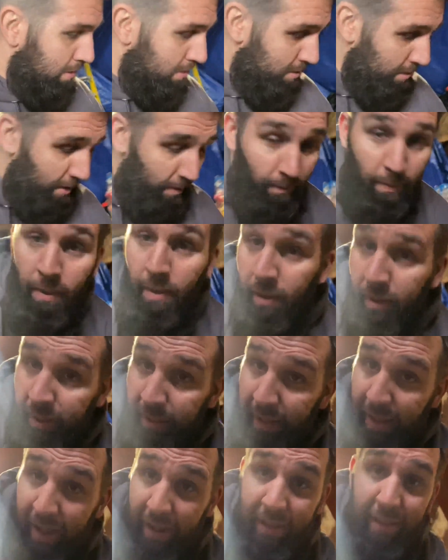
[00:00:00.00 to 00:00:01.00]
So
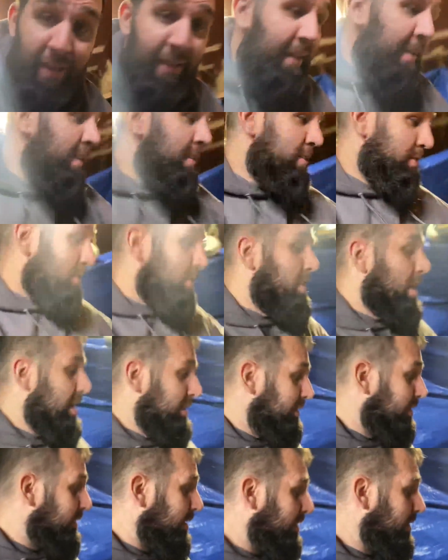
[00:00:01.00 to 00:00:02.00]
yeah, there's a lot
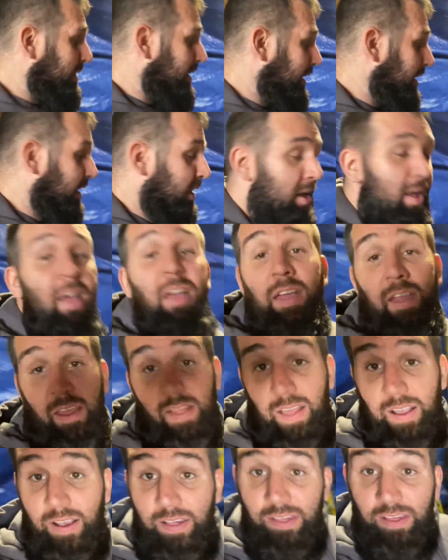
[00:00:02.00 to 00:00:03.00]
to this thing. And
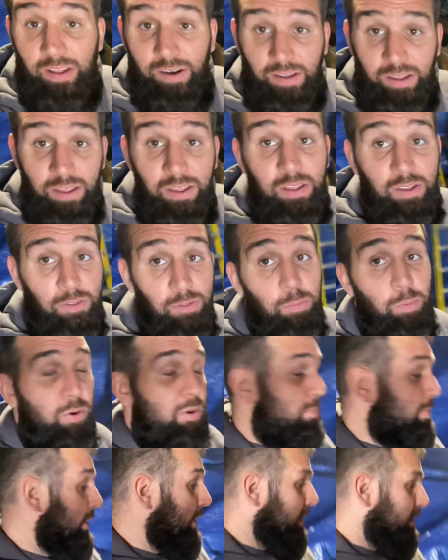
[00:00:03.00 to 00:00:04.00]
like I said, it's pretty
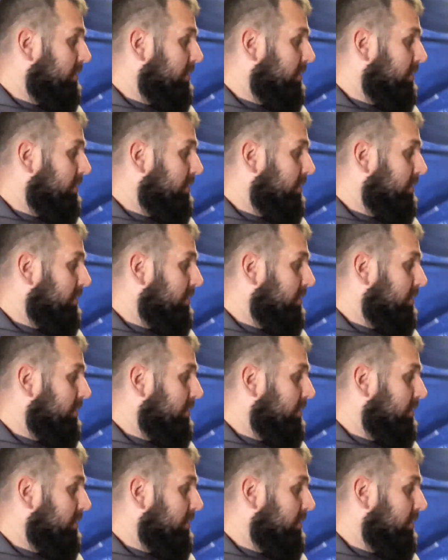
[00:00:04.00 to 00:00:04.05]
big.